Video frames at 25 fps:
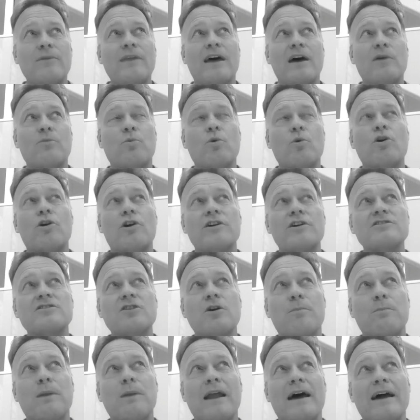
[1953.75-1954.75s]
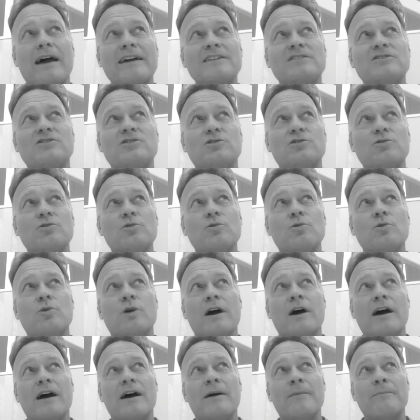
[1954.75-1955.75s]
that works applied
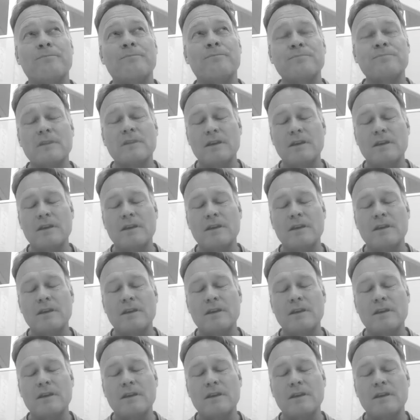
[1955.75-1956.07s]
to.